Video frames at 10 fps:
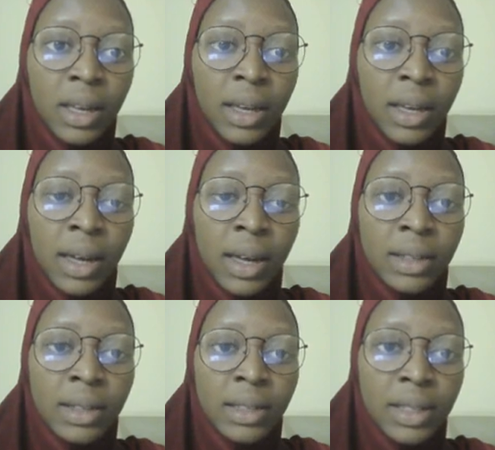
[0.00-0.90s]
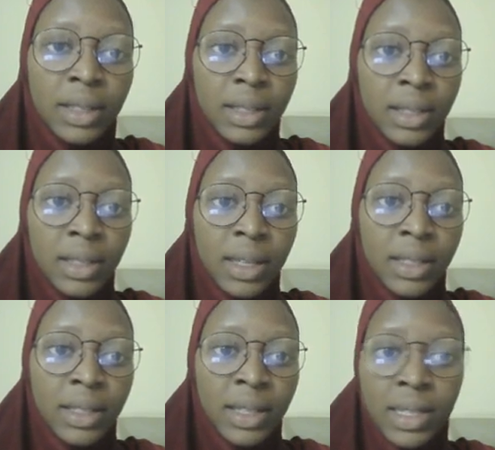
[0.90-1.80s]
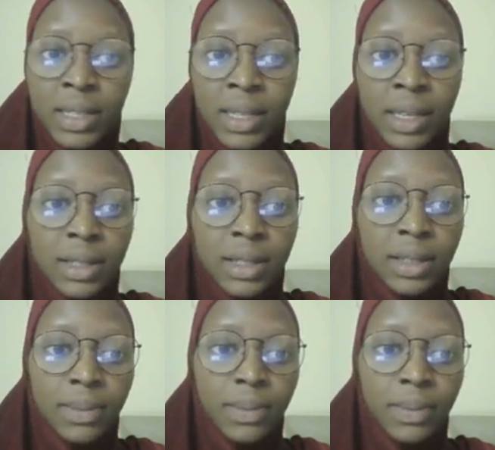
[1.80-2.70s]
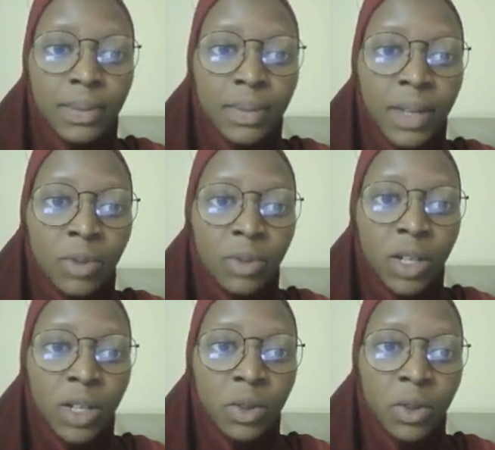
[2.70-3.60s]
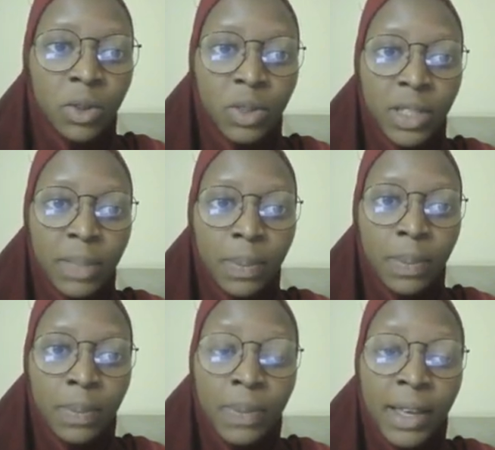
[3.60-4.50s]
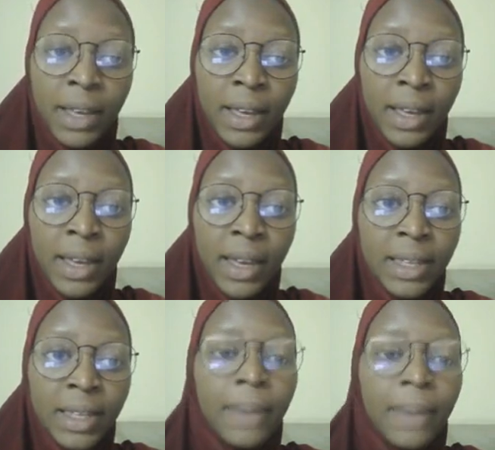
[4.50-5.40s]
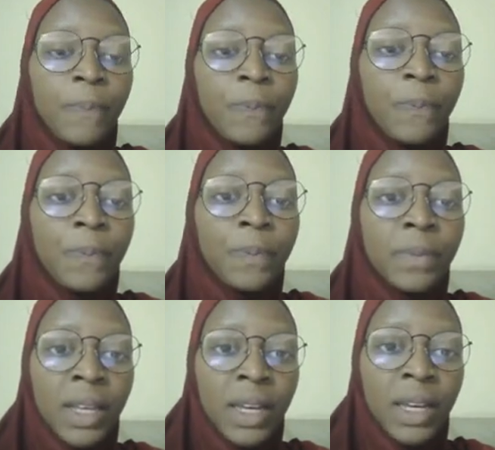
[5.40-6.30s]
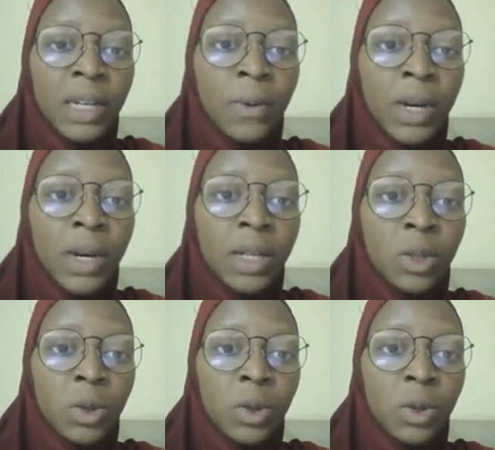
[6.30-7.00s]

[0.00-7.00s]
and this is the CSS. I'm trying to use the header one or